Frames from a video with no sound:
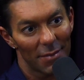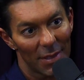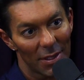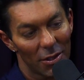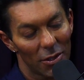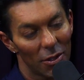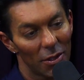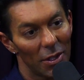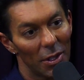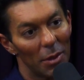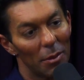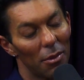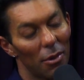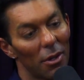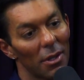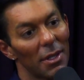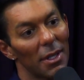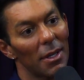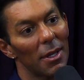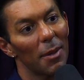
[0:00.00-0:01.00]
That's good that you
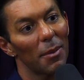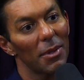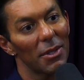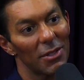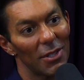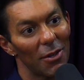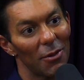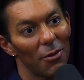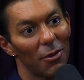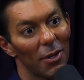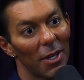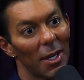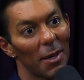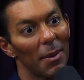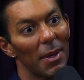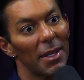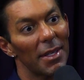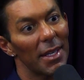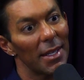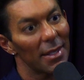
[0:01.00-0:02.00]
brought that up, because I forgot
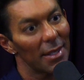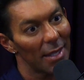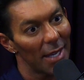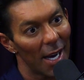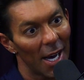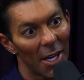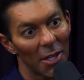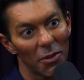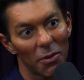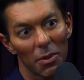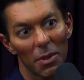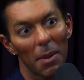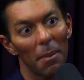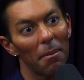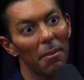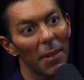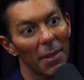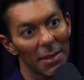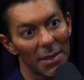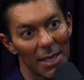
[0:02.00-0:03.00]
about that. The eyes were the
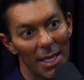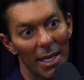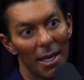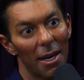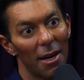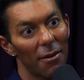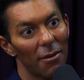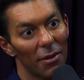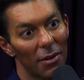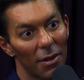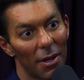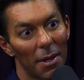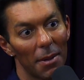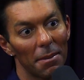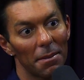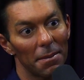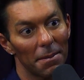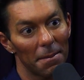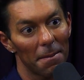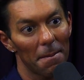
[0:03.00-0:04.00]
best thing I ever done.